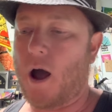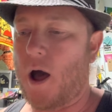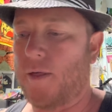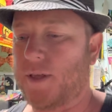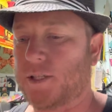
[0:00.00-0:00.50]

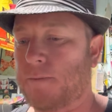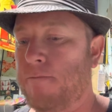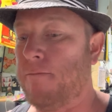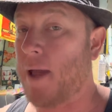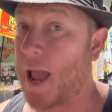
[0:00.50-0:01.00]
This
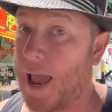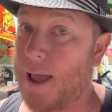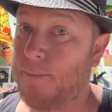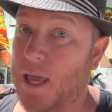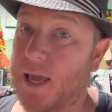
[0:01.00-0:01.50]

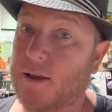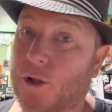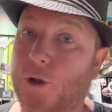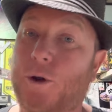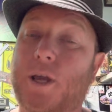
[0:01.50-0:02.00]
may be
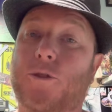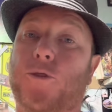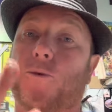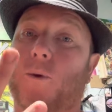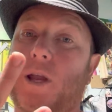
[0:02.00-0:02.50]
including
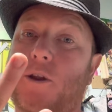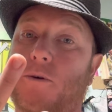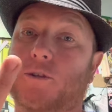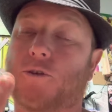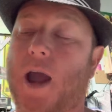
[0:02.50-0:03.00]
3 new
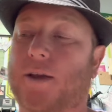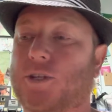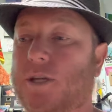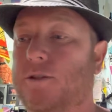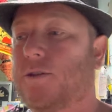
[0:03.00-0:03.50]

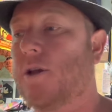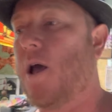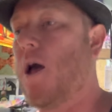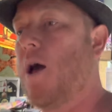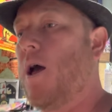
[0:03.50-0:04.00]
attractions.
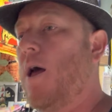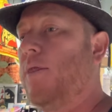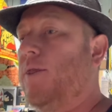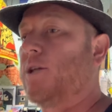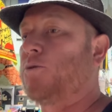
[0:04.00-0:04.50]

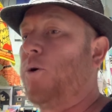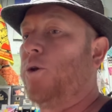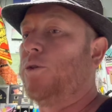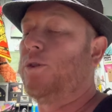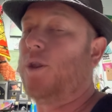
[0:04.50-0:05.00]
This will
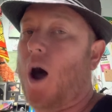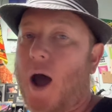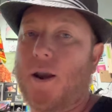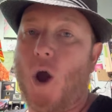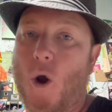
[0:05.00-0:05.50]

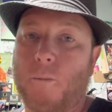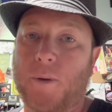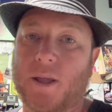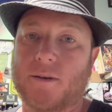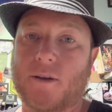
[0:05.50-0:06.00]
not
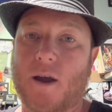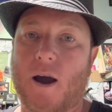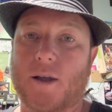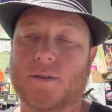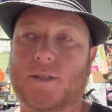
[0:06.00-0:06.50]
open
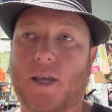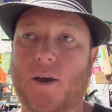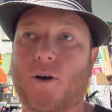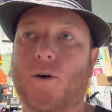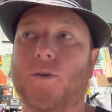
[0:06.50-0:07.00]

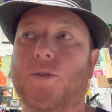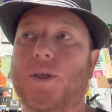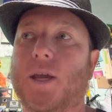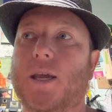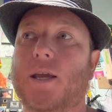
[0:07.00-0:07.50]
until
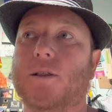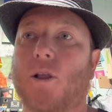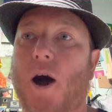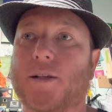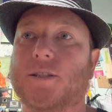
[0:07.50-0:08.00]
the
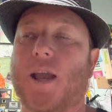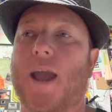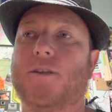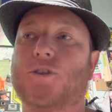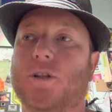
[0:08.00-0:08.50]
Los
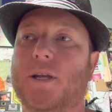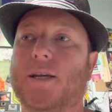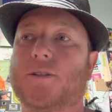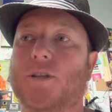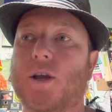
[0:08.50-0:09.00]

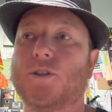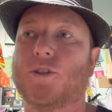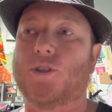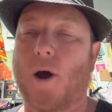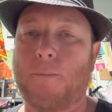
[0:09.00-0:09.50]
Angeles
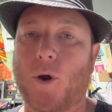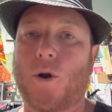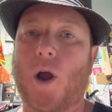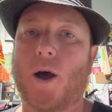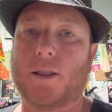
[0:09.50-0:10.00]

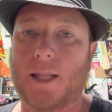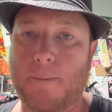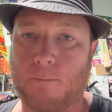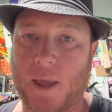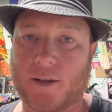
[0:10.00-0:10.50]
Summer
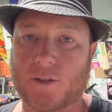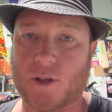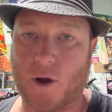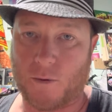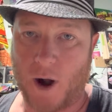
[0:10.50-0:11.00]
Olympics
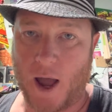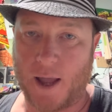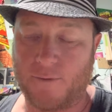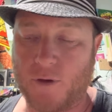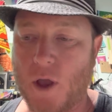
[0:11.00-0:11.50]

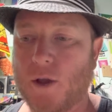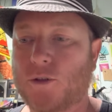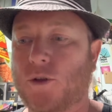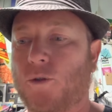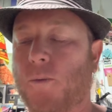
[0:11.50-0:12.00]
arrive.
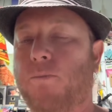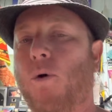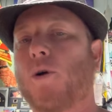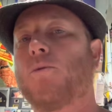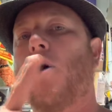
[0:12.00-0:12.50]
So the
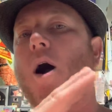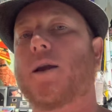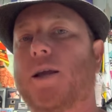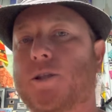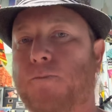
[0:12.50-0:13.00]

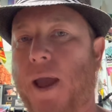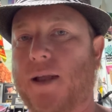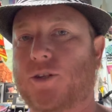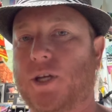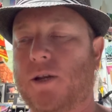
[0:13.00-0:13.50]
boardwalk
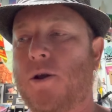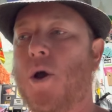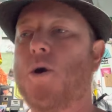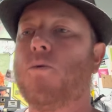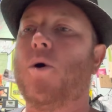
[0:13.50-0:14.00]
expansion
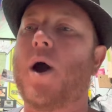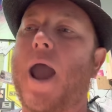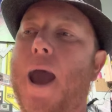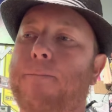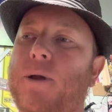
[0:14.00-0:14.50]
will
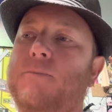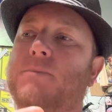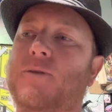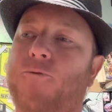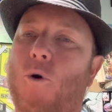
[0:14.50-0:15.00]
happen
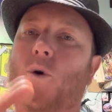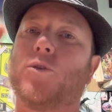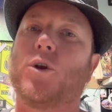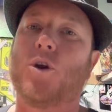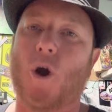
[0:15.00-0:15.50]
before
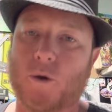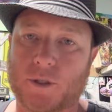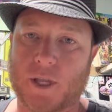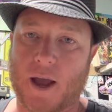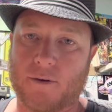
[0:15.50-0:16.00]
the
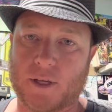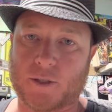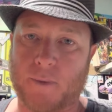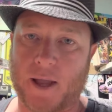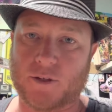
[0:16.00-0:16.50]
Ghost Town
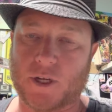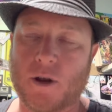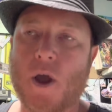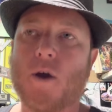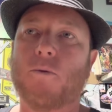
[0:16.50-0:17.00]
expansion.
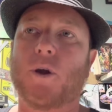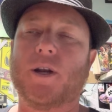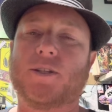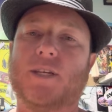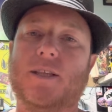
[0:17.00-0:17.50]
We're going
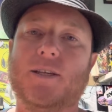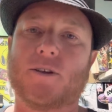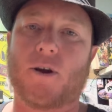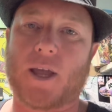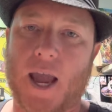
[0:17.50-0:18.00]
to see these
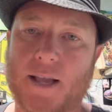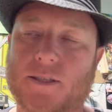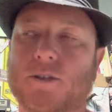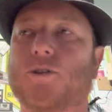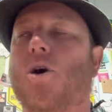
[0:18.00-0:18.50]
arcades
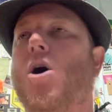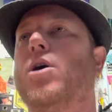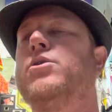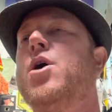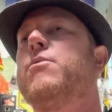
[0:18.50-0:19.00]

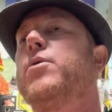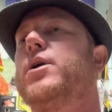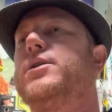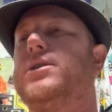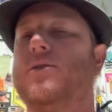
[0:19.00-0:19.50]
installed. We're
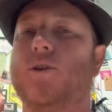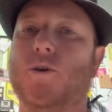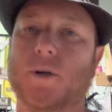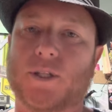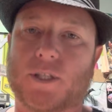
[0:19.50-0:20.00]
going to see the
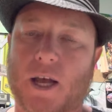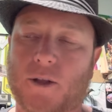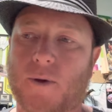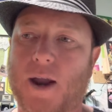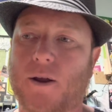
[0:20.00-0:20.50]
new
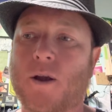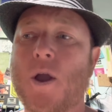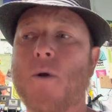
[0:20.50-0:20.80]
accelerator.